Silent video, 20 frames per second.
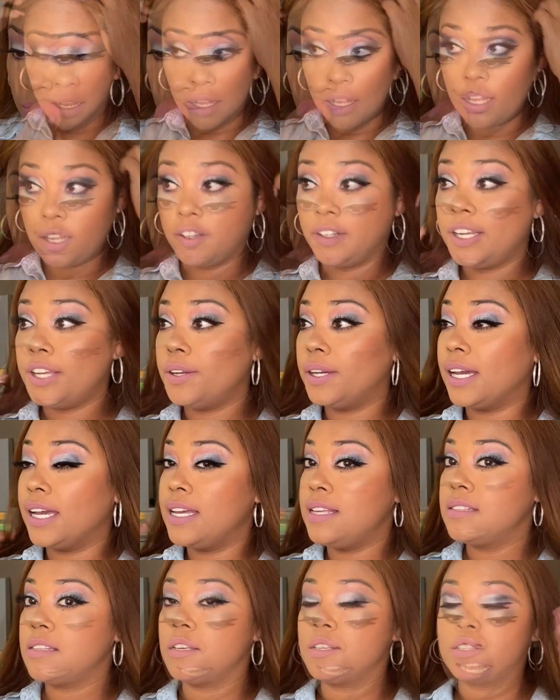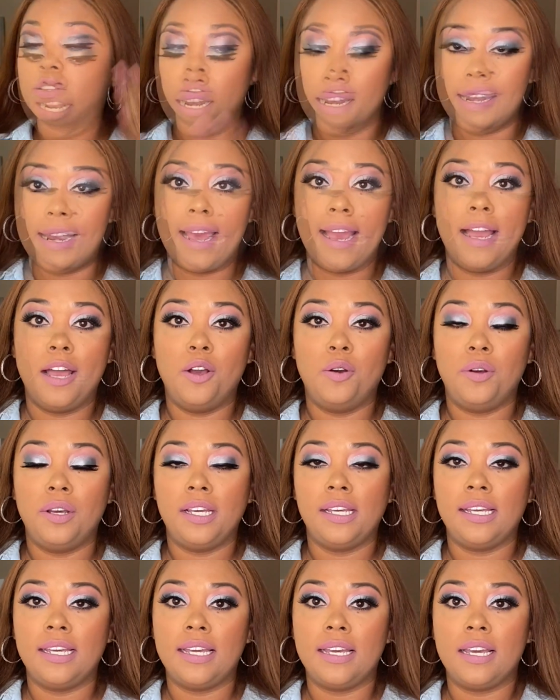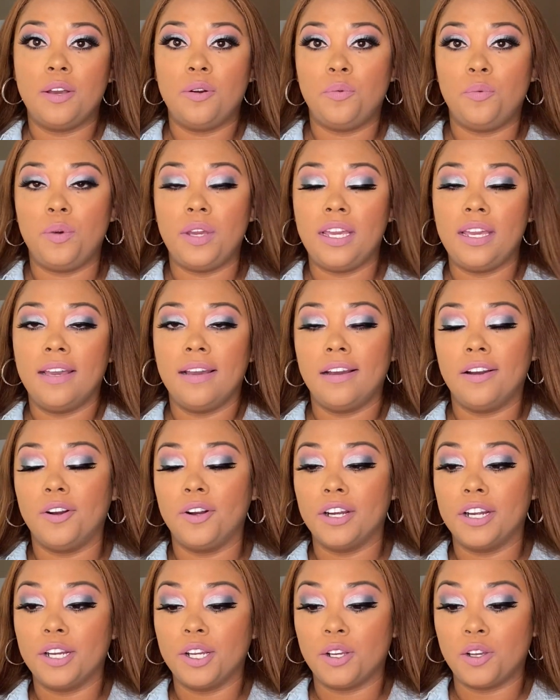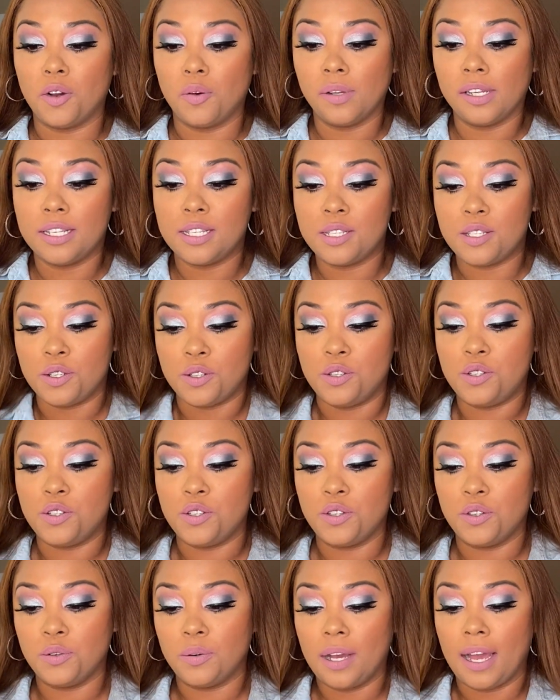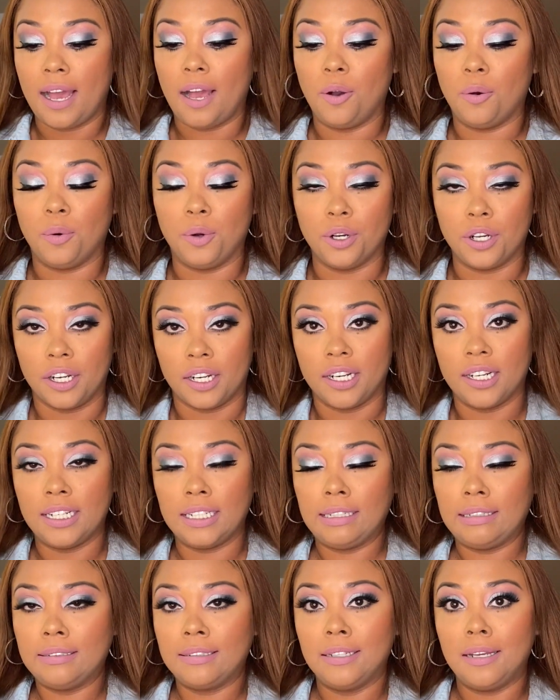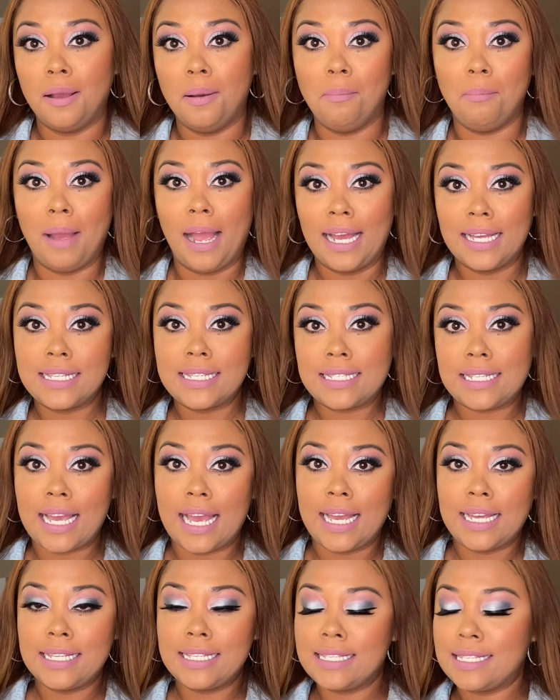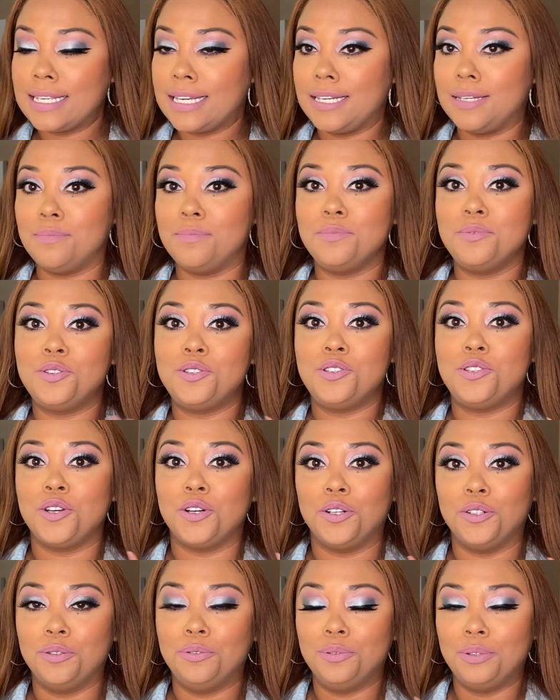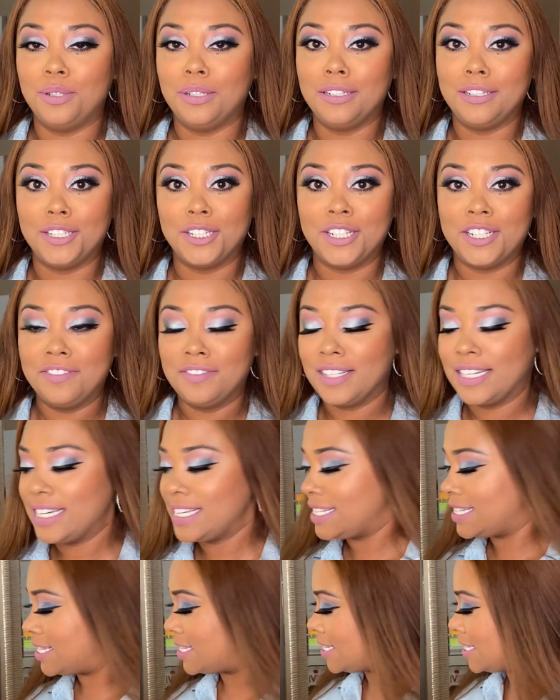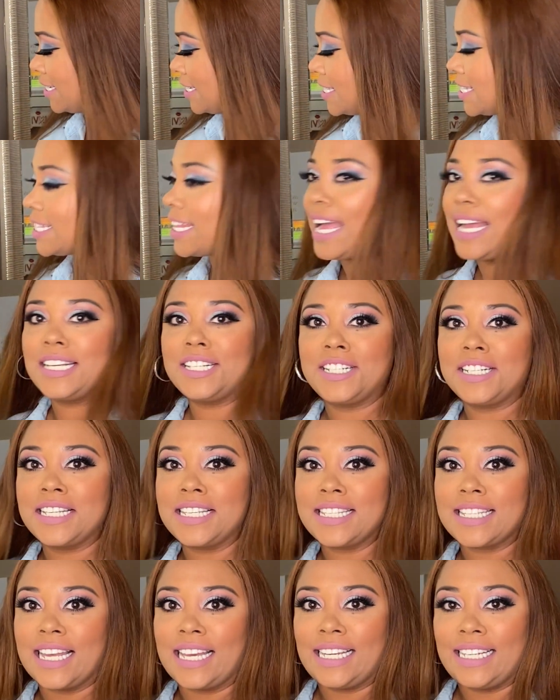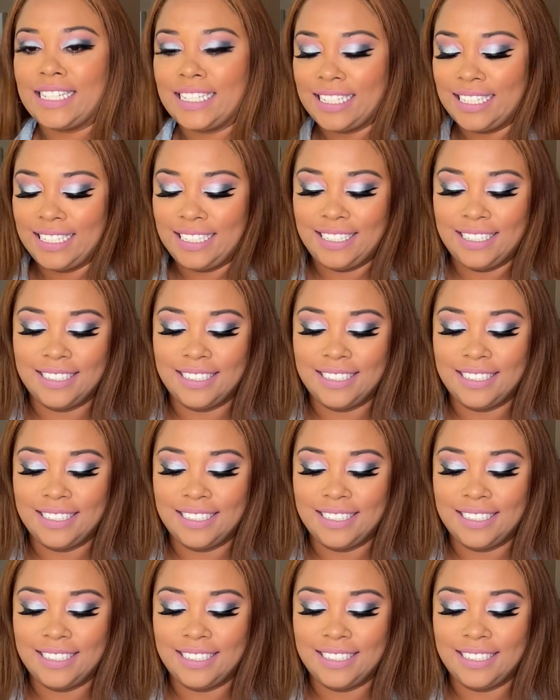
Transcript: All right, you guys. So now we are going to do our mask test. I'm so nervous / excited.